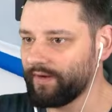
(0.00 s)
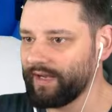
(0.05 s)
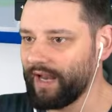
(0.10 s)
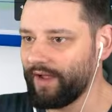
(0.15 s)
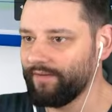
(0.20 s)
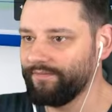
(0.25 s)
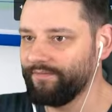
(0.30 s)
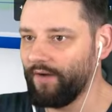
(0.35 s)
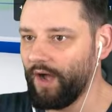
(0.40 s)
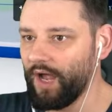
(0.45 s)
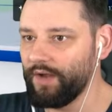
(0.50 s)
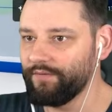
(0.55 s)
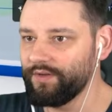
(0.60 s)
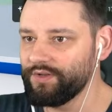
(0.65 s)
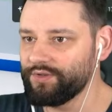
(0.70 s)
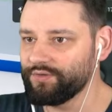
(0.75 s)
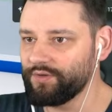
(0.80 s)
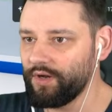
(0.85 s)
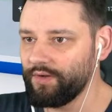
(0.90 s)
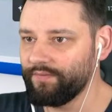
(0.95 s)
right now,
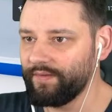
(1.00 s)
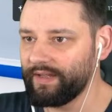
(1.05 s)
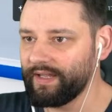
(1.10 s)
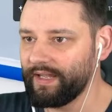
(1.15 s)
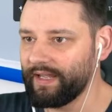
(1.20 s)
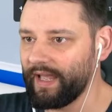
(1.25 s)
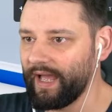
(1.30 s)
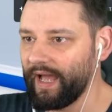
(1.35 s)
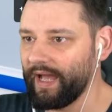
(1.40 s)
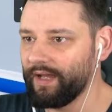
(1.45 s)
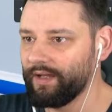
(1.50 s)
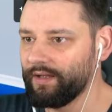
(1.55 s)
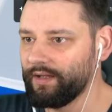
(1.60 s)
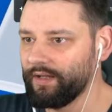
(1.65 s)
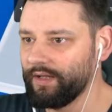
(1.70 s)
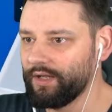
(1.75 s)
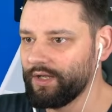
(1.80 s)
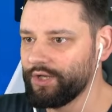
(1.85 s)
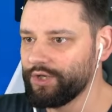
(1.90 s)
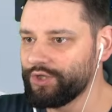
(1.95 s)
500 over here,
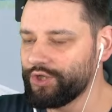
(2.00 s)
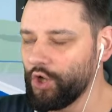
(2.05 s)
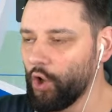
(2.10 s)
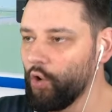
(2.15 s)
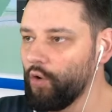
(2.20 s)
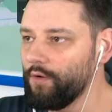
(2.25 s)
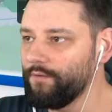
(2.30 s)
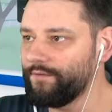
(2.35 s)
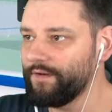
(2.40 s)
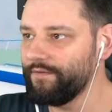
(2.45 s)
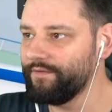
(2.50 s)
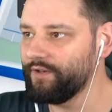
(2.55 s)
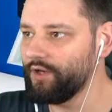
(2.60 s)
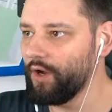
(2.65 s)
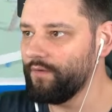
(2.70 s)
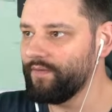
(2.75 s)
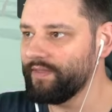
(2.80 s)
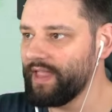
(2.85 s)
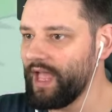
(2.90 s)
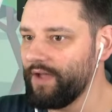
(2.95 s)

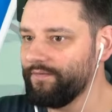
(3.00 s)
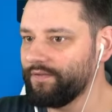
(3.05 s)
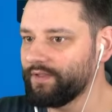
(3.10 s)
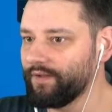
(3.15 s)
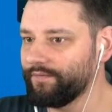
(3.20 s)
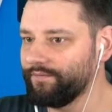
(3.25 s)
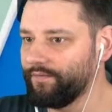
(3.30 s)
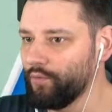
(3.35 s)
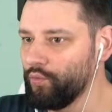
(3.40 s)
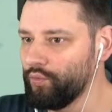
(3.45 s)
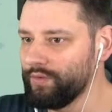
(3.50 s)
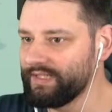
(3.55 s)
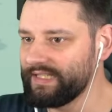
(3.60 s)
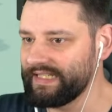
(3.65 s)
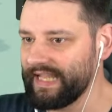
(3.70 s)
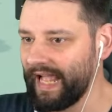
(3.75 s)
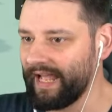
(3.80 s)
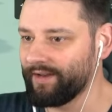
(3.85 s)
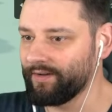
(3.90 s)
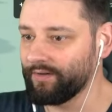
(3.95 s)
250 over there for the food
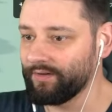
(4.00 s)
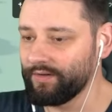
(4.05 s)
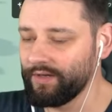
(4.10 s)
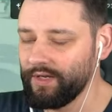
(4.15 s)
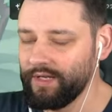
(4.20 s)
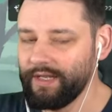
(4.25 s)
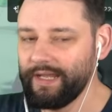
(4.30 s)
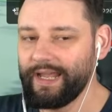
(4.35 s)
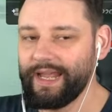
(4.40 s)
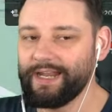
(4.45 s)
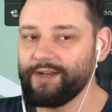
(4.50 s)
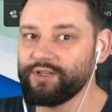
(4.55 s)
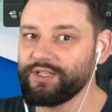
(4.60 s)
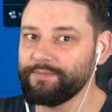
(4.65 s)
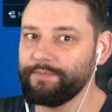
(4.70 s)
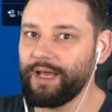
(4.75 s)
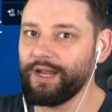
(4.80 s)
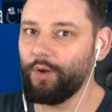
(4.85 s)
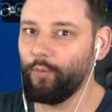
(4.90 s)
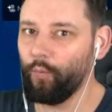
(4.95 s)
stand. It
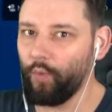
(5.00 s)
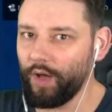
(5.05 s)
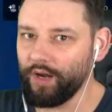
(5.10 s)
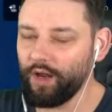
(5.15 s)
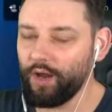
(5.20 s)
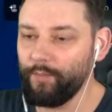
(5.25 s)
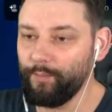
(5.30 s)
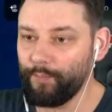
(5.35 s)
doesn't matter what I